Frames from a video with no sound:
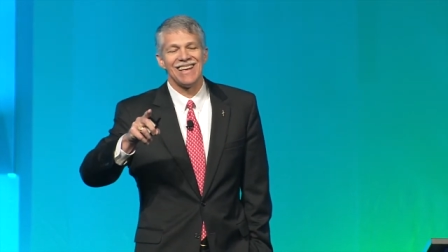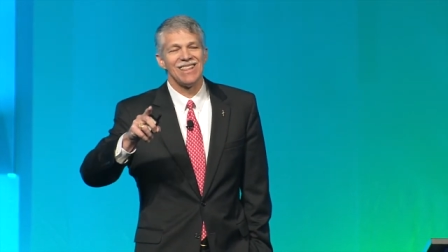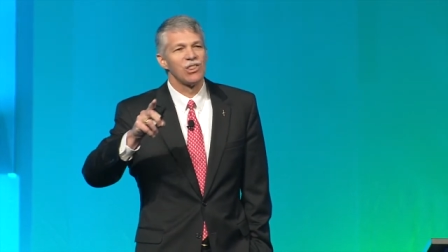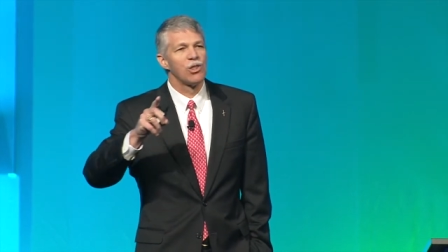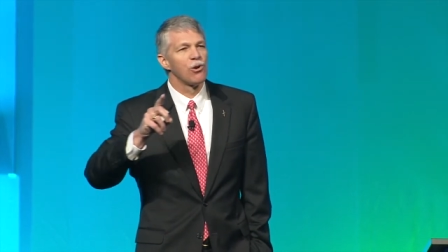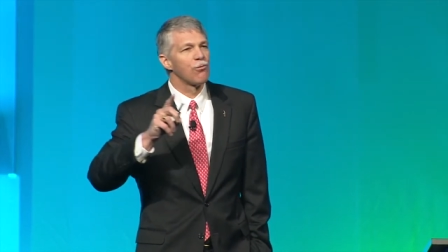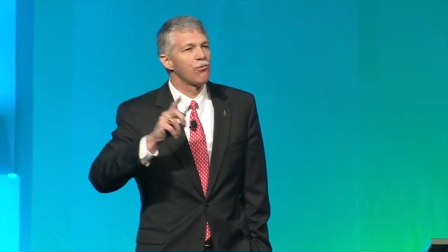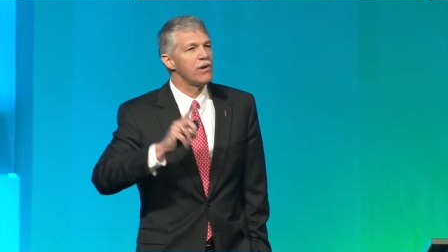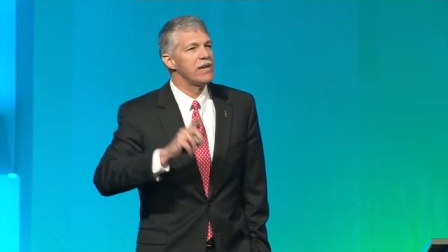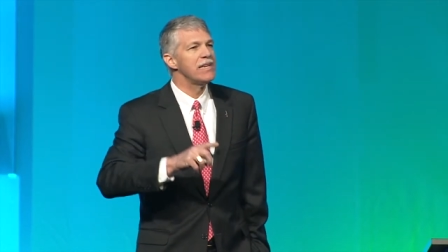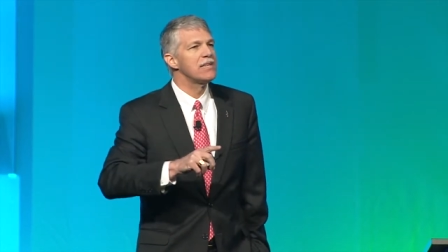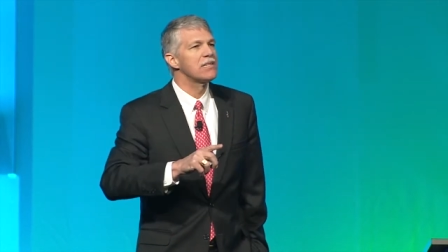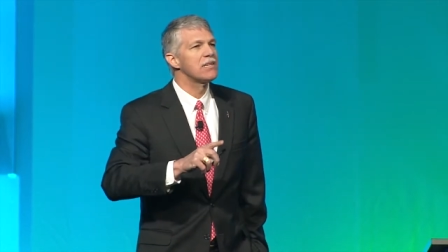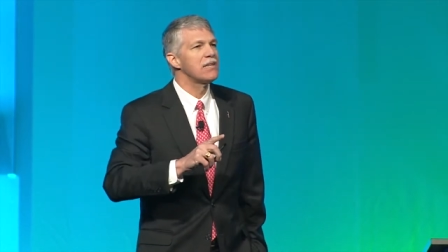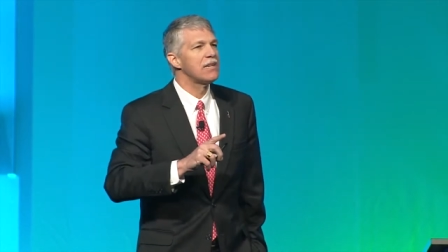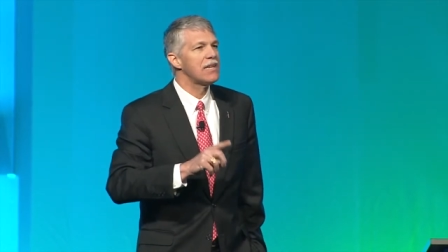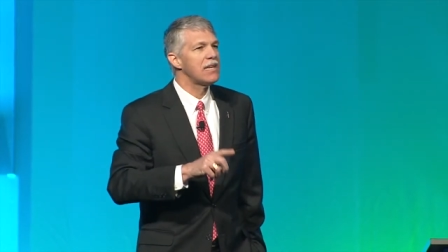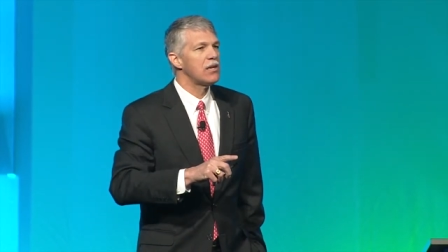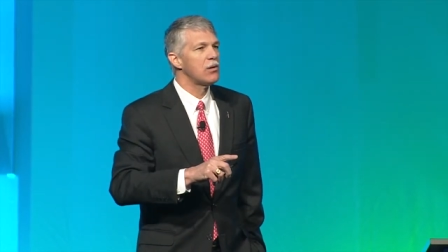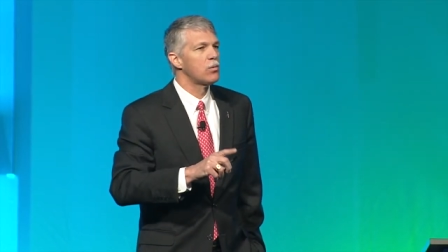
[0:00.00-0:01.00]
The reason
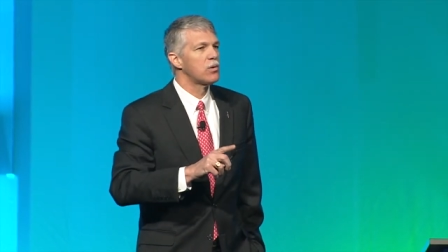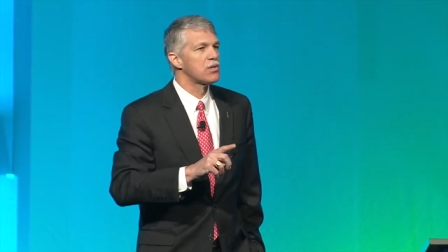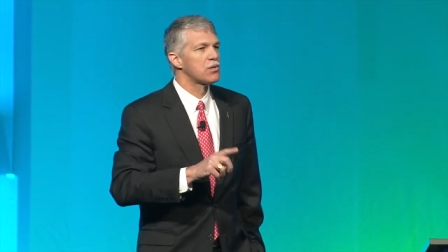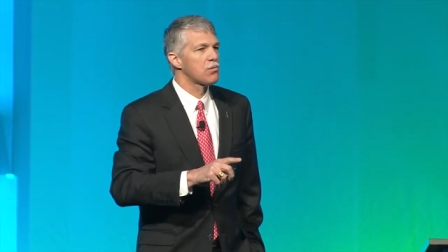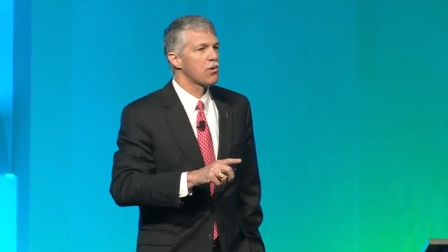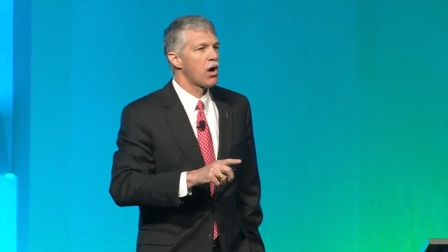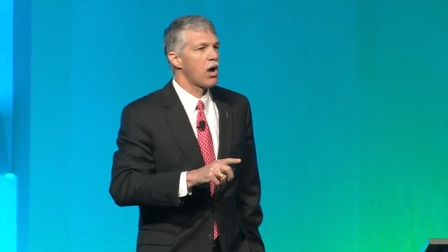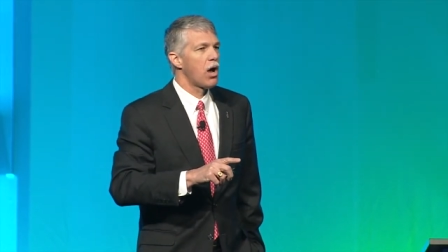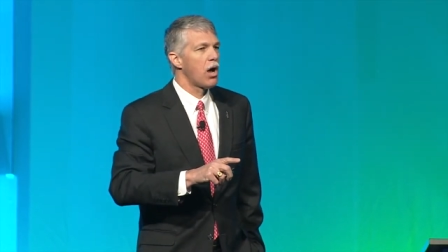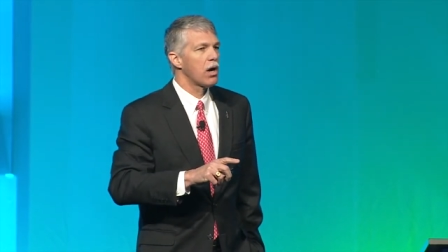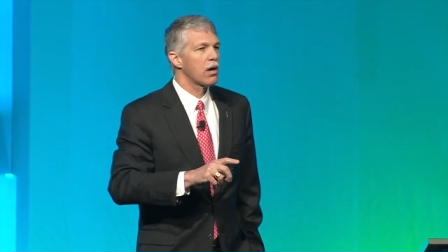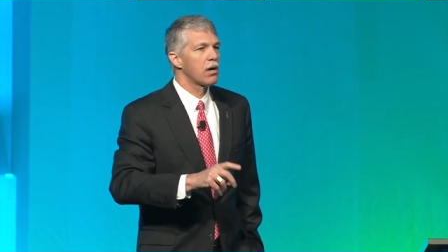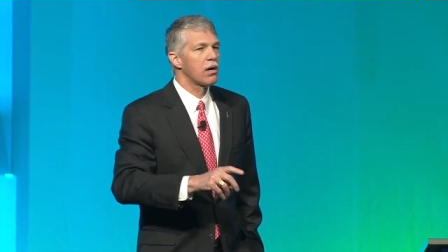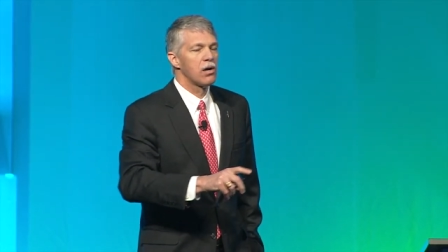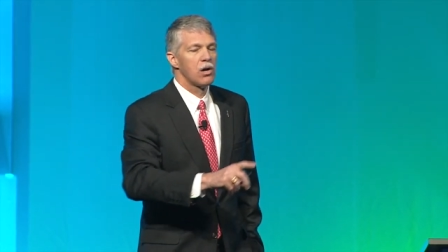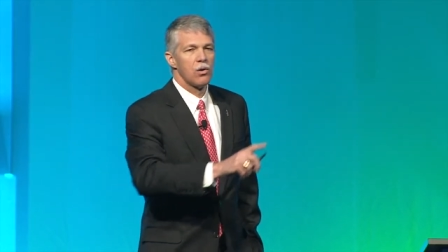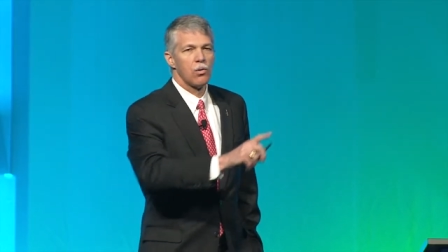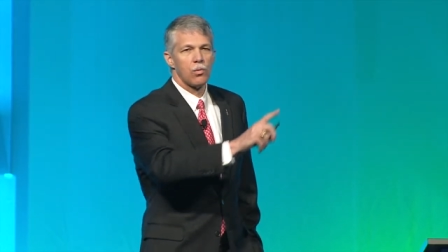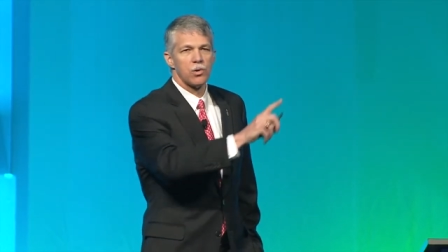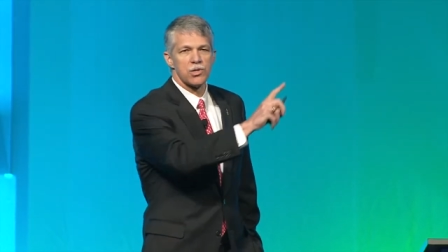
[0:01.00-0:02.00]
he was wrong
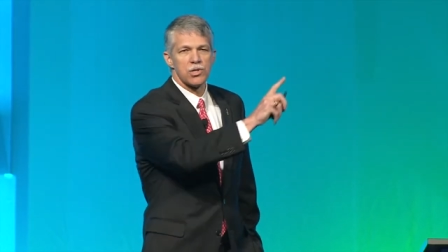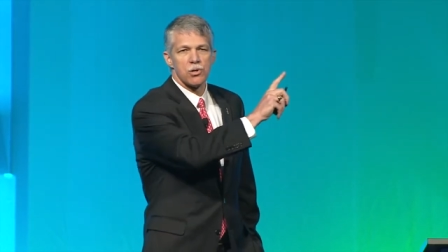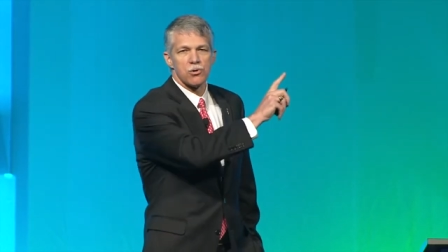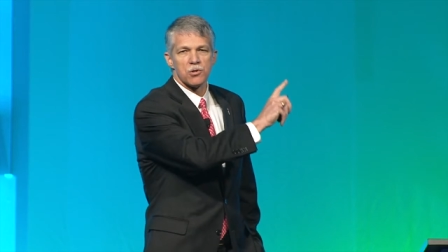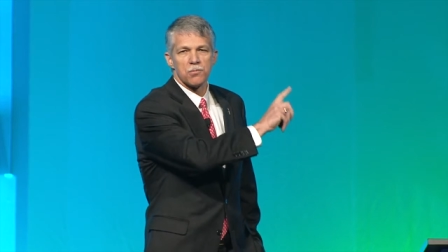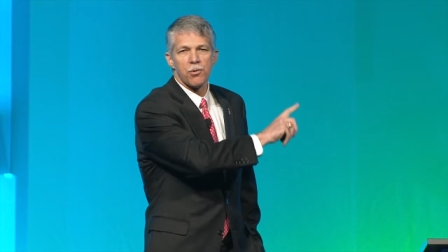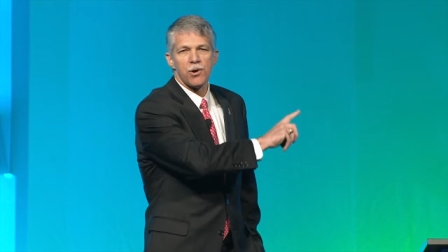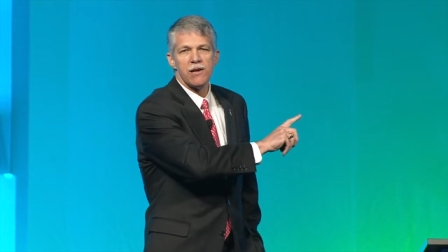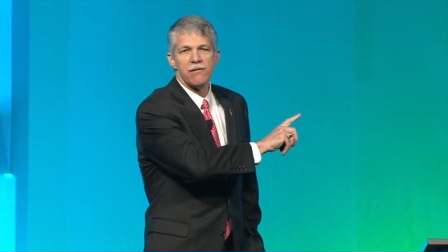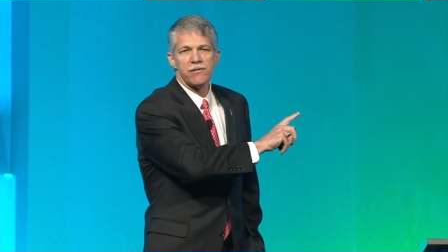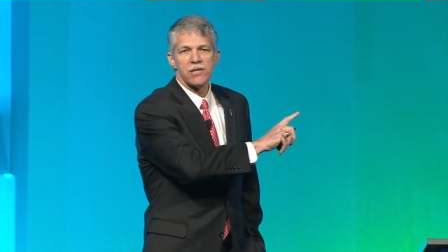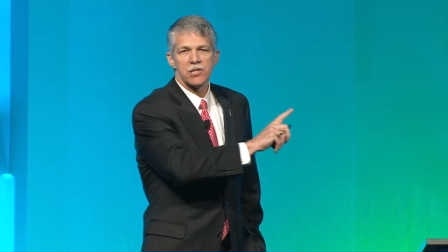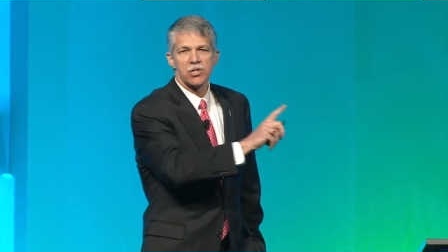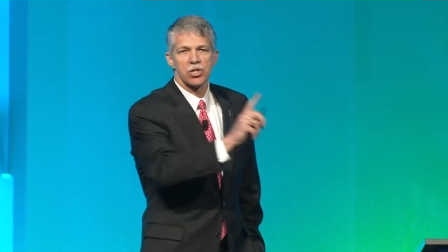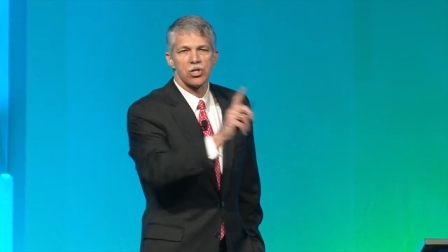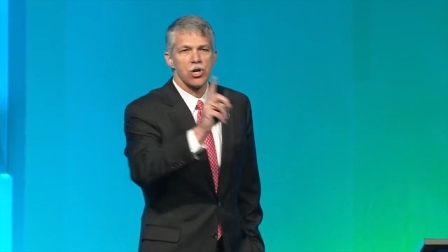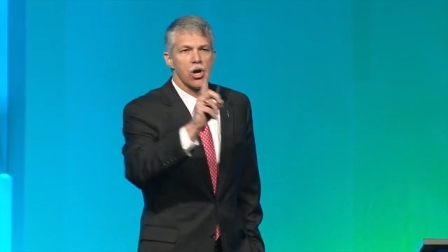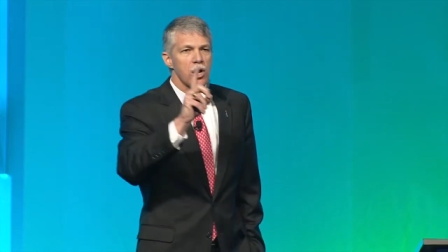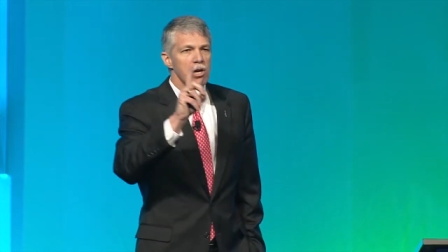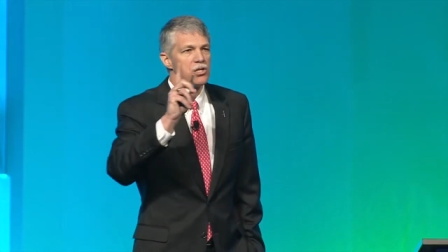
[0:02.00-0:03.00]
was those previous
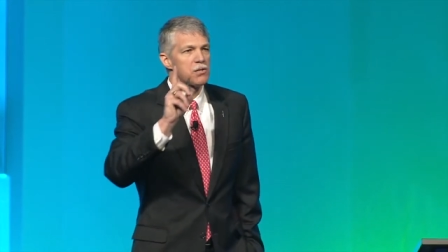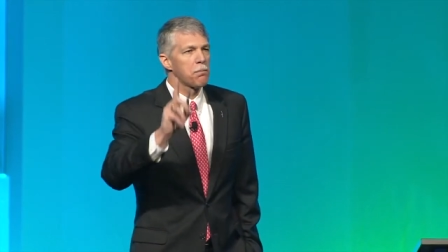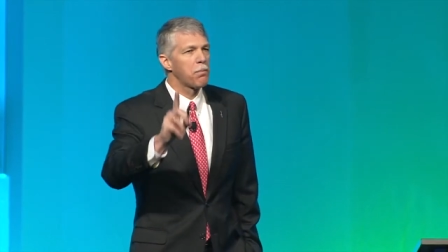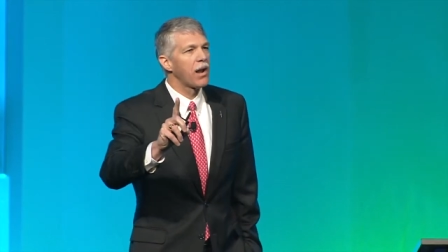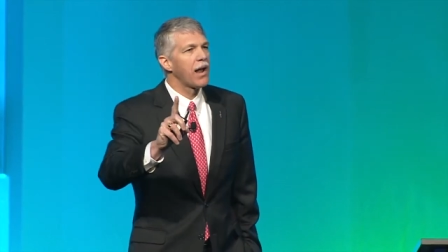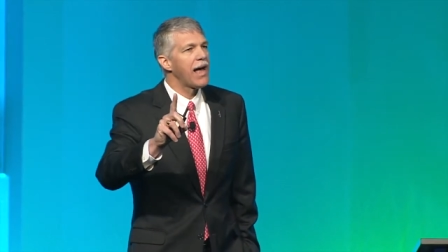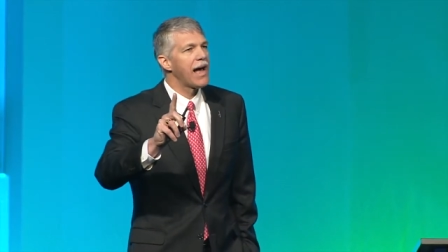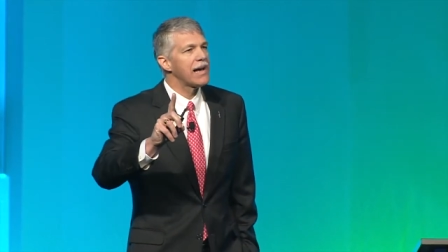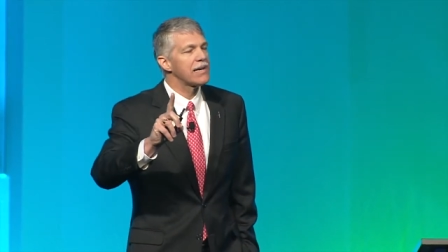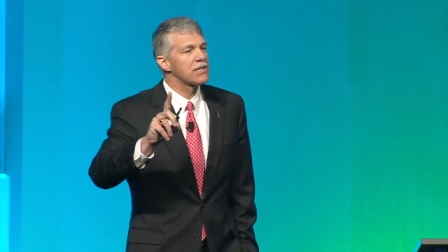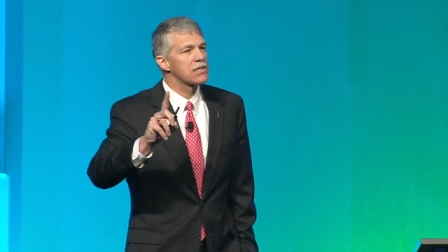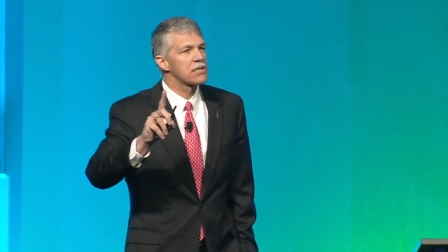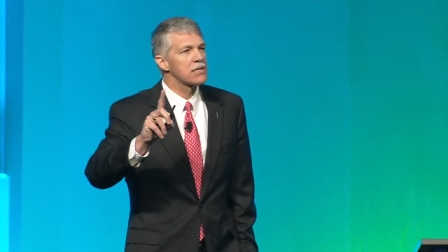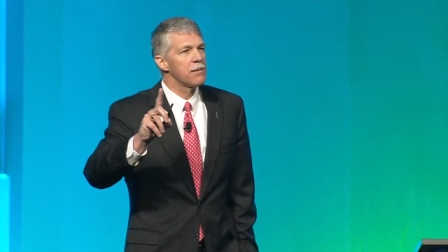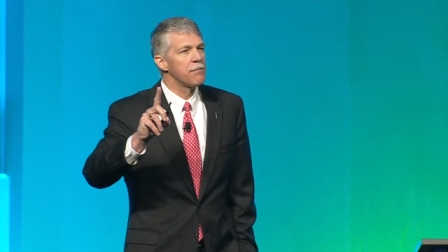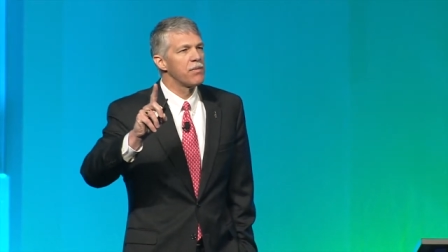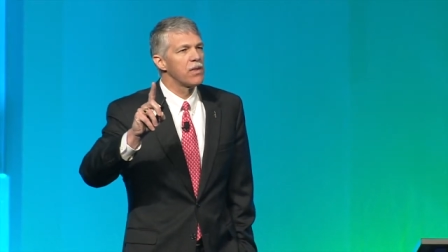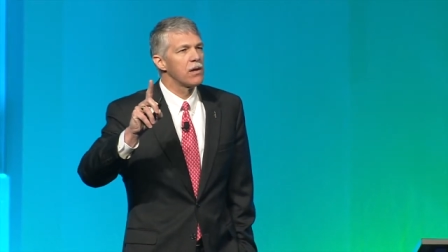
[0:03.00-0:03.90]
charts, plus